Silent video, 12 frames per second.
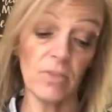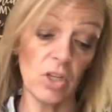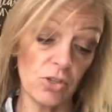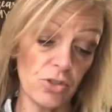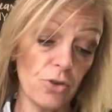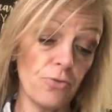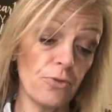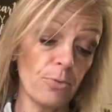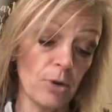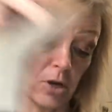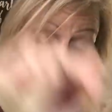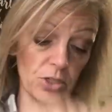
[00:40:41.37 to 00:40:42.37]
So for
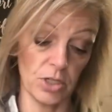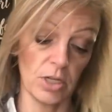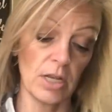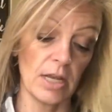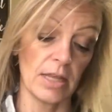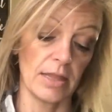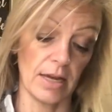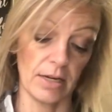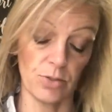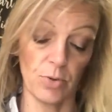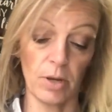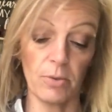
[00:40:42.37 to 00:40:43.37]
March, that
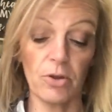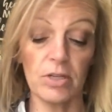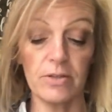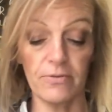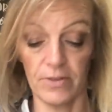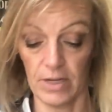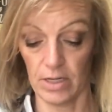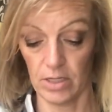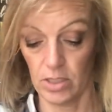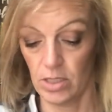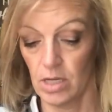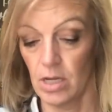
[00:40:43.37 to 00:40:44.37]
is what I'm going to
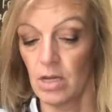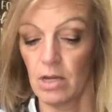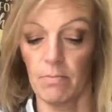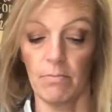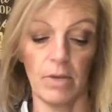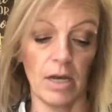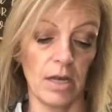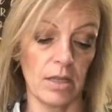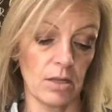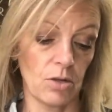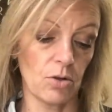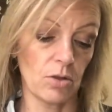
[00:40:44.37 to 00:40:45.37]
finish
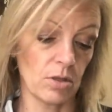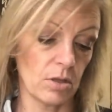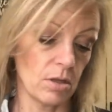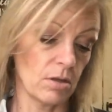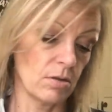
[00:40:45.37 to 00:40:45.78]
my the